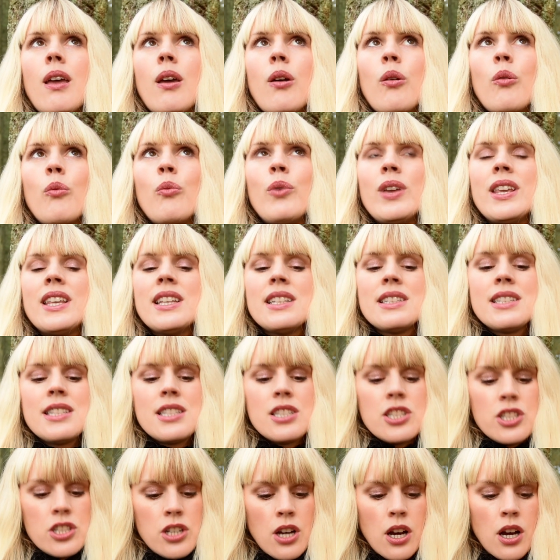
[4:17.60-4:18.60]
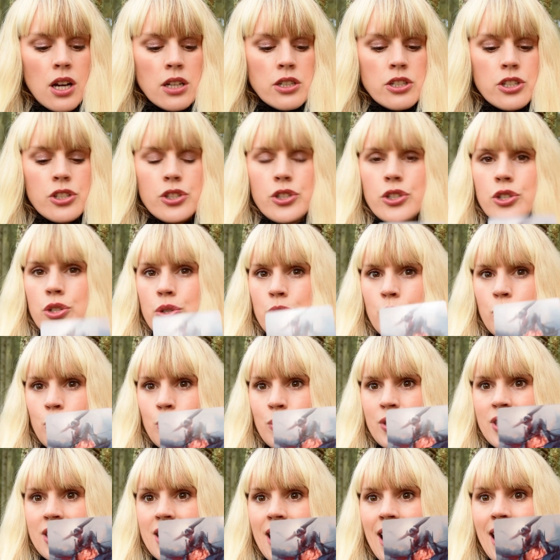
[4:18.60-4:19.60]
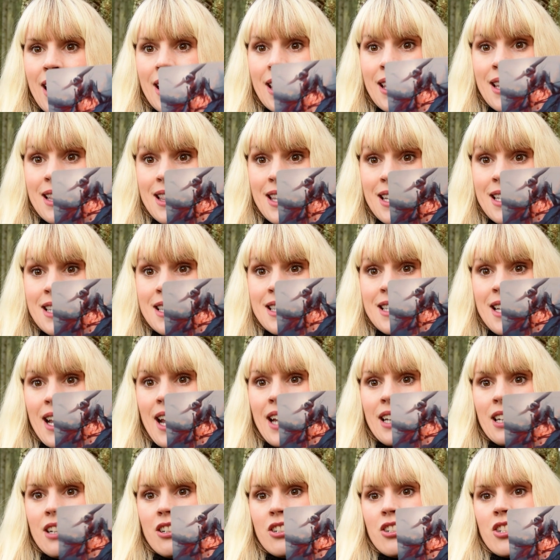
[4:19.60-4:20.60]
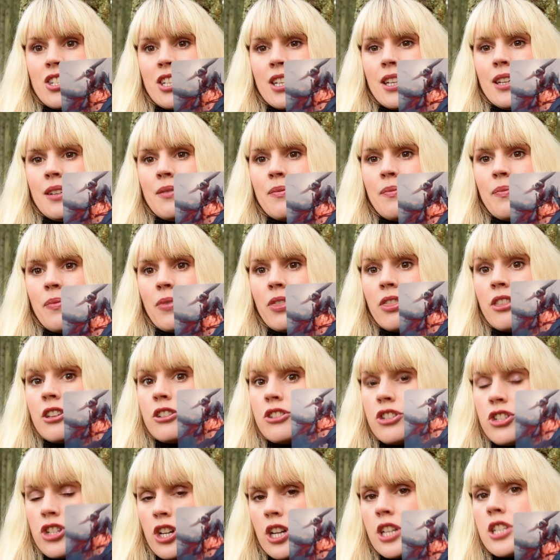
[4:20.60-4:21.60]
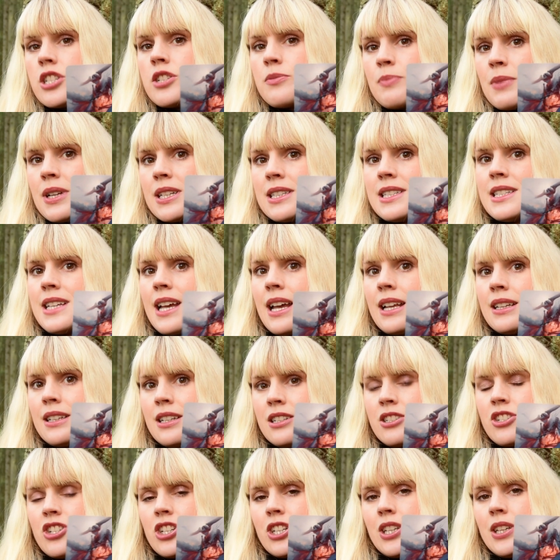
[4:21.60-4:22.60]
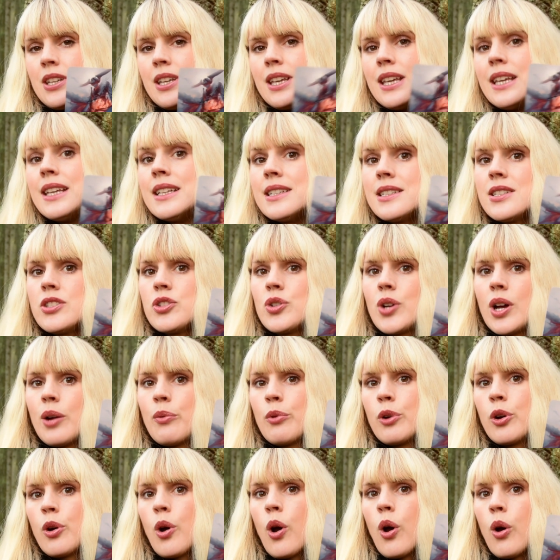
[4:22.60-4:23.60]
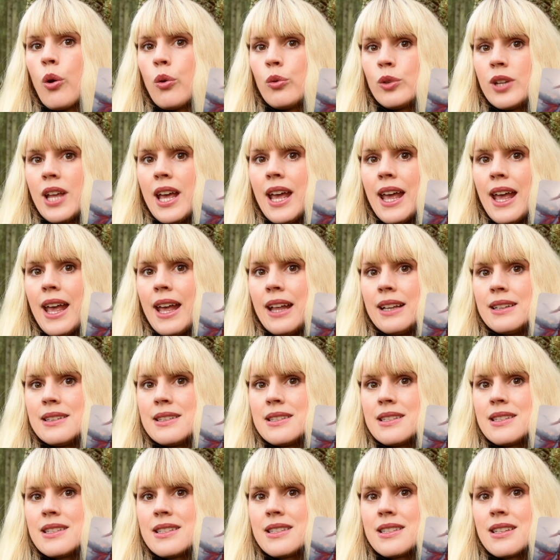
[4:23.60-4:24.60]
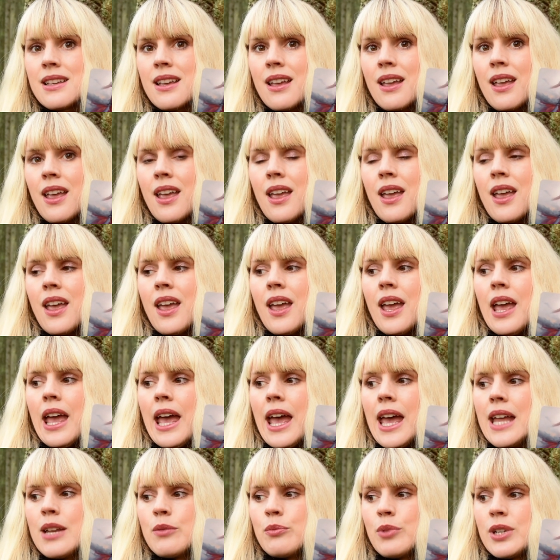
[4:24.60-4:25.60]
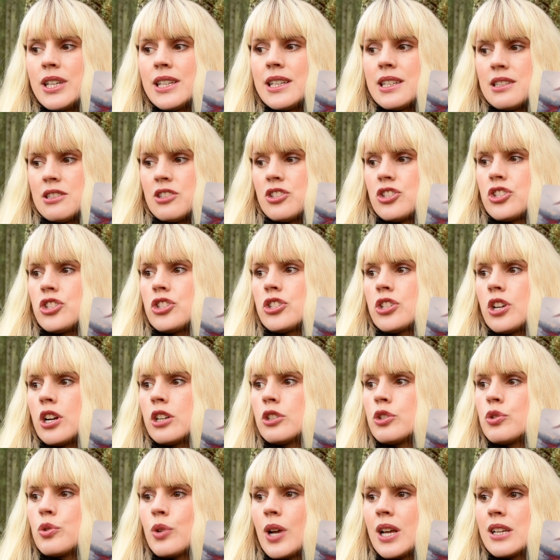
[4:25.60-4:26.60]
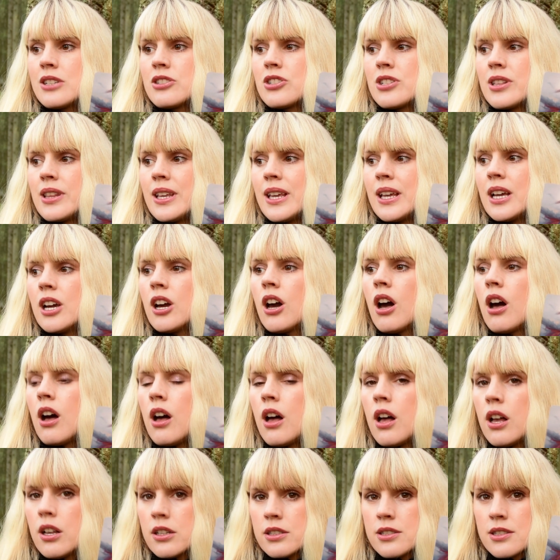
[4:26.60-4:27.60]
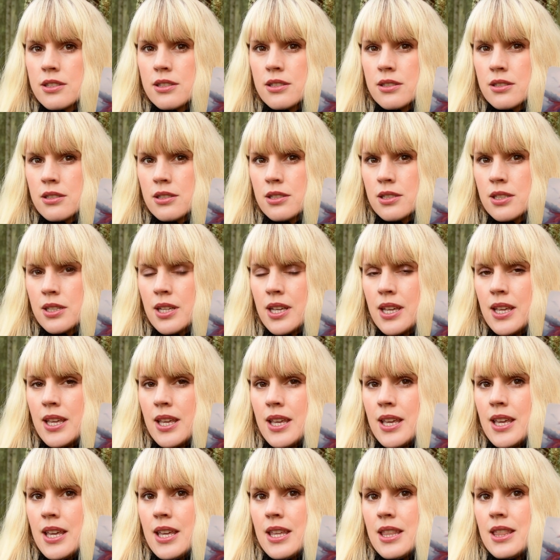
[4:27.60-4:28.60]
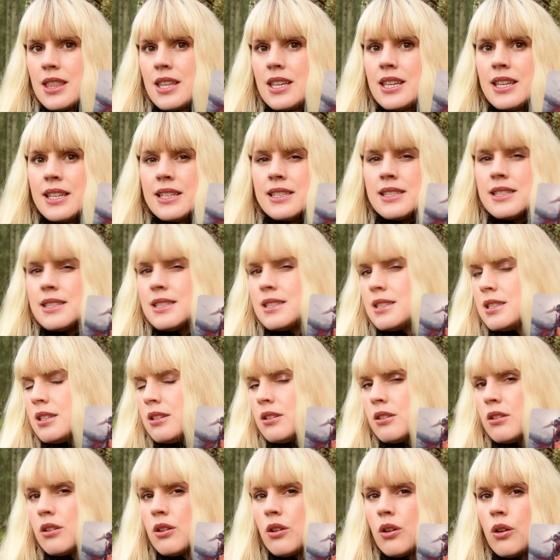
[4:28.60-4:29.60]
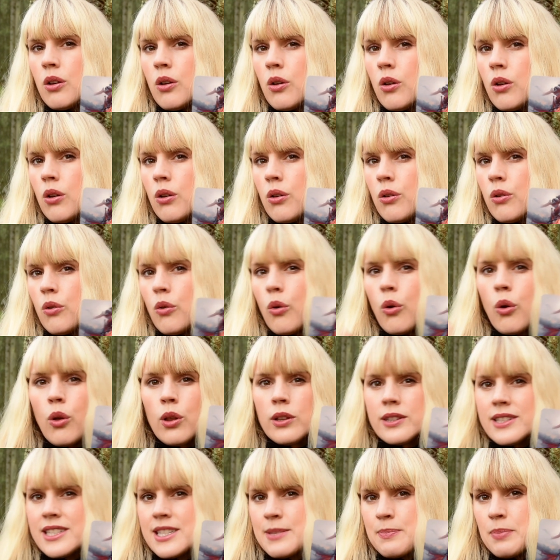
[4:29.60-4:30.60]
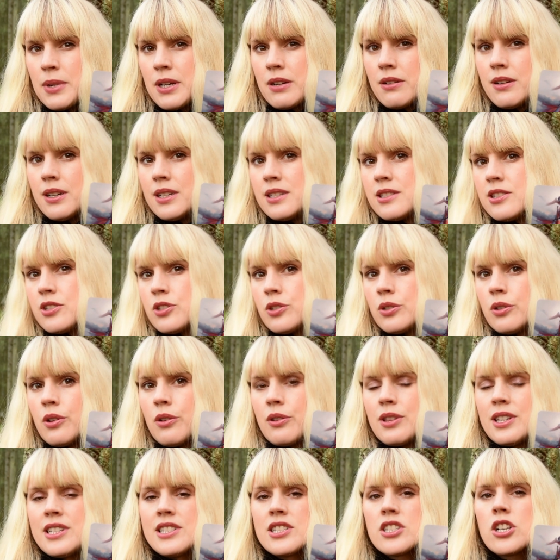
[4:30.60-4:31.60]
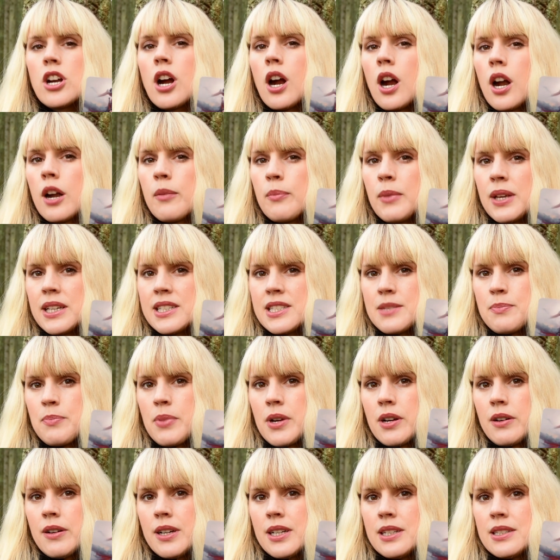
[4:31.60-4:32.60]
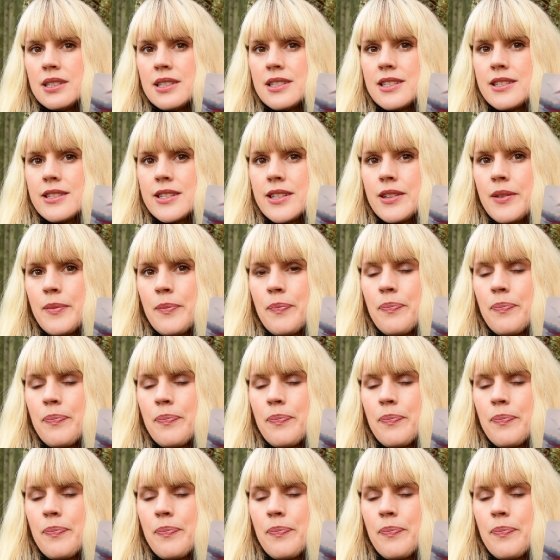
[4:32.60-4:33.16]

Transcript: we can start to take this energy, the judgment energy, into our own hands. And we can start to actually cast these old spirits, these karmic spirits,